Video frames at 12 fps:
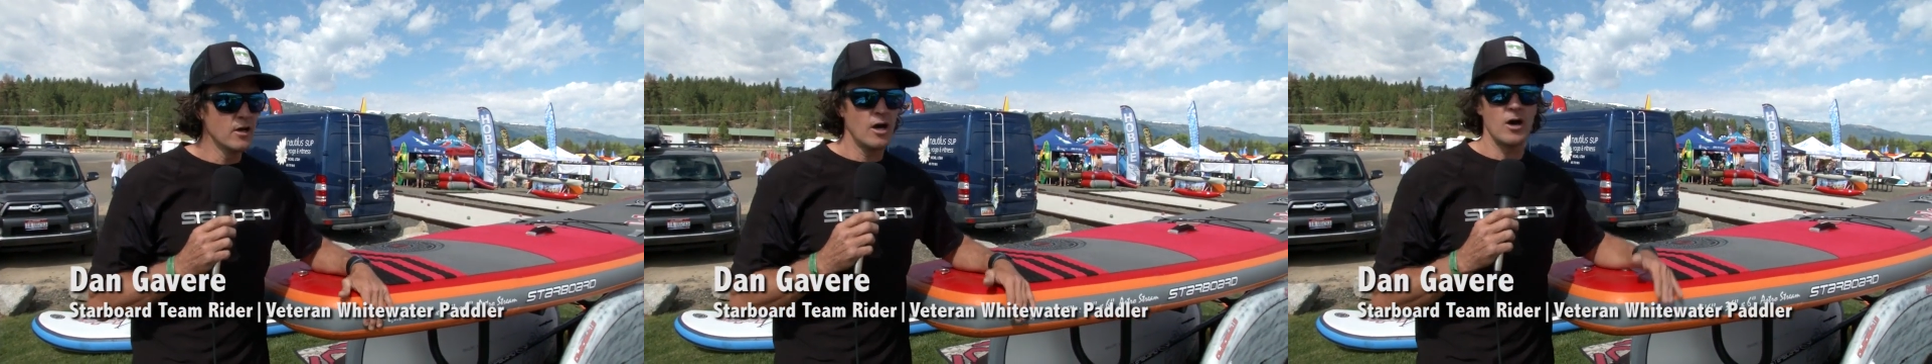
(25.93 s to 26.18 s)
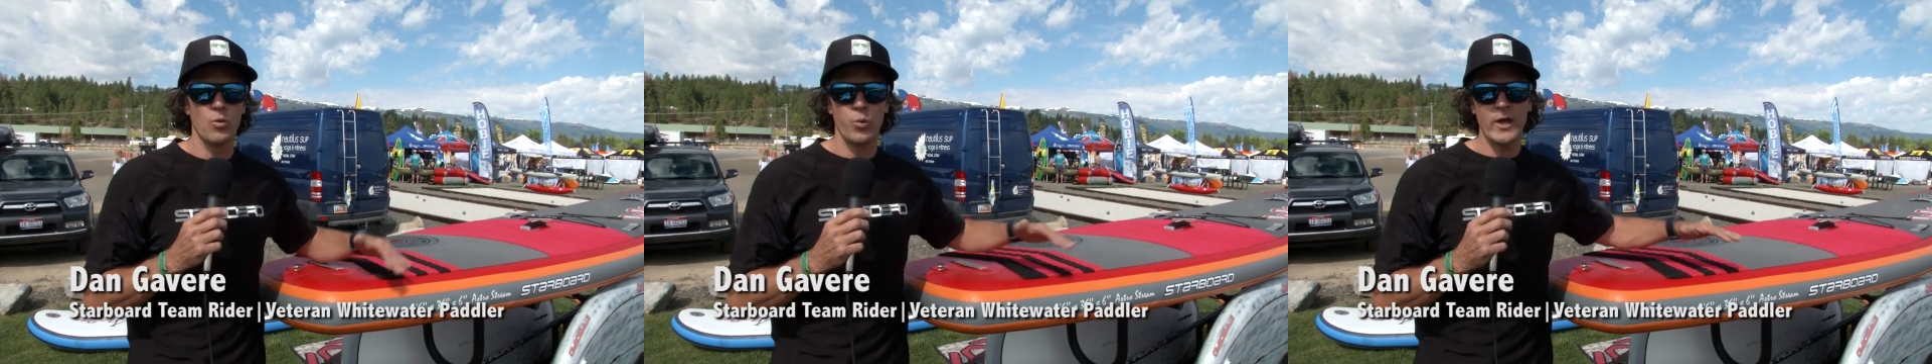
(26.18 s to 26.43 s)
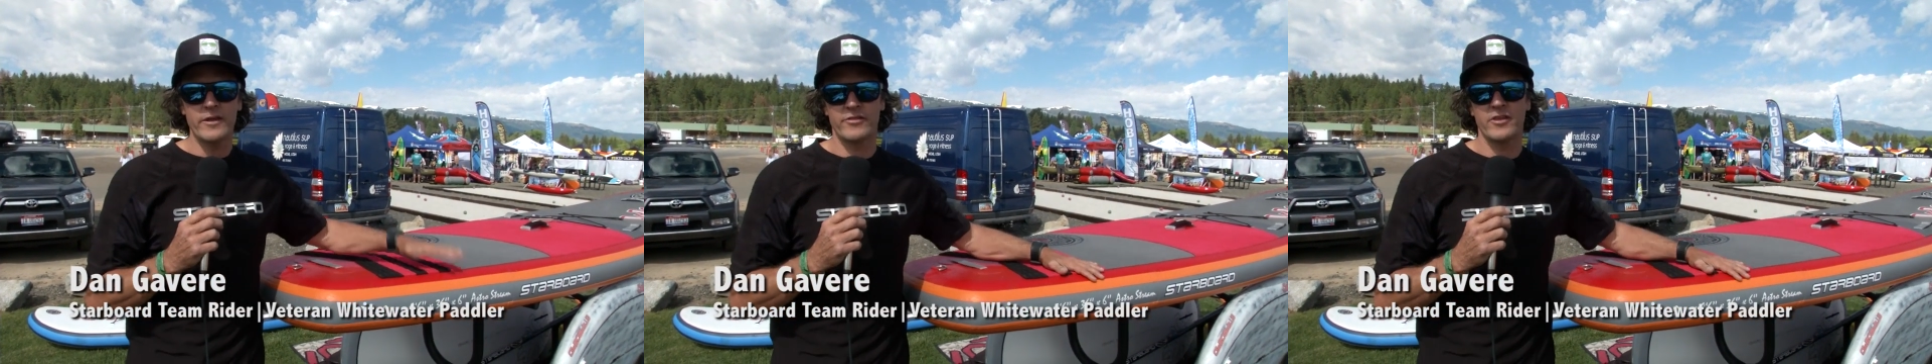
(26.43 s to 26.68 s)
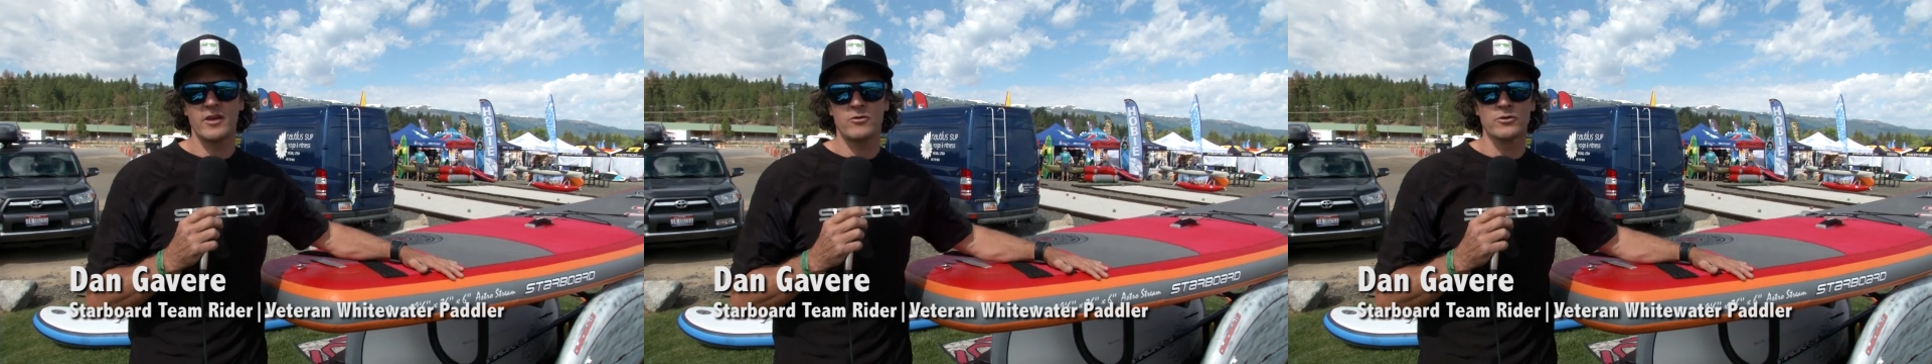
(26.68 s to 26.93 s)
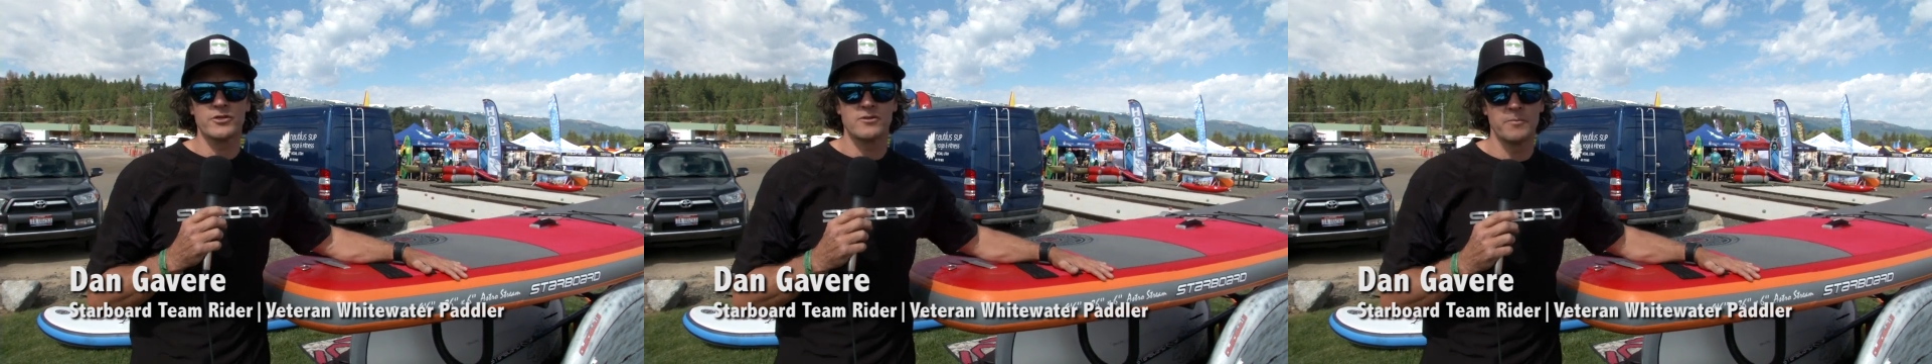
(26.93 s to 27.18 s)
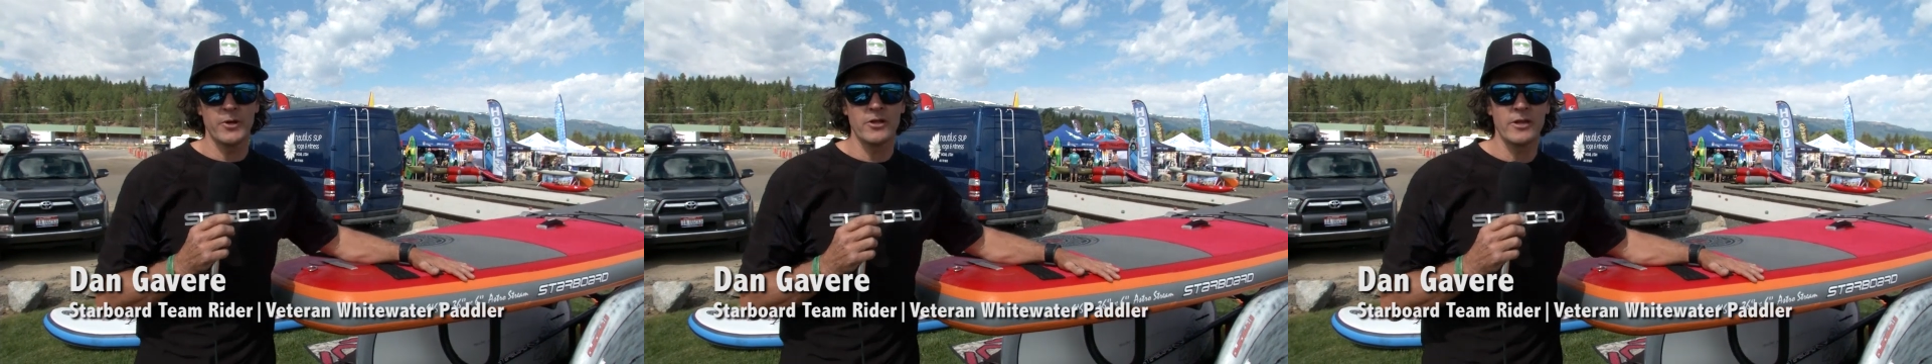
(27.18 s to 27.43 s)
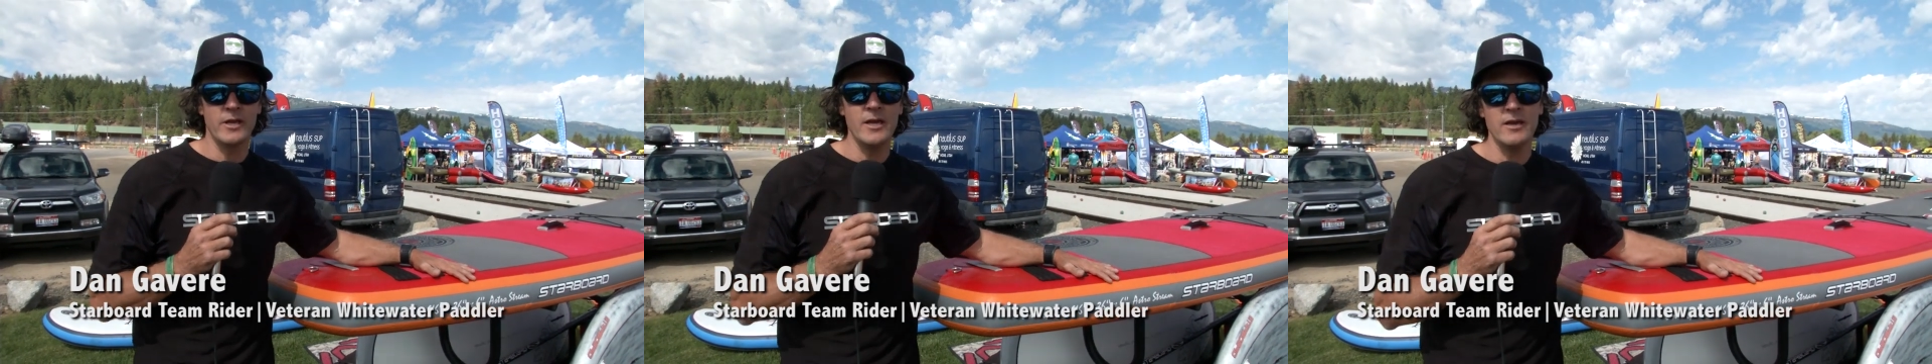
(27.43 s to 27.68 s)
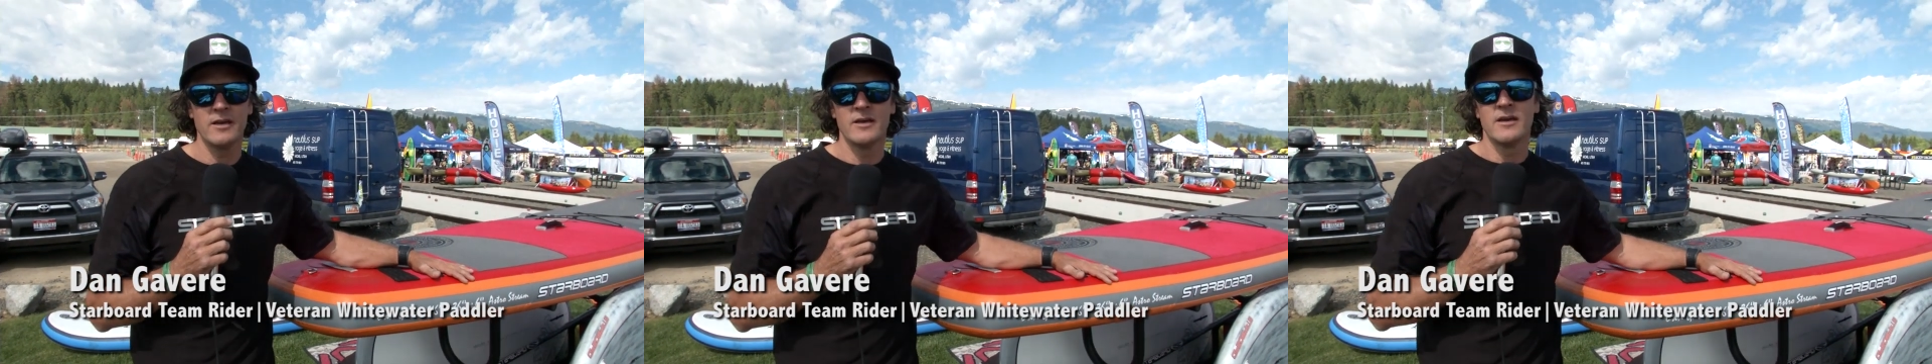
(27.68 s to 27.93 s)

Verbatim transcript: Uh, width equals stability,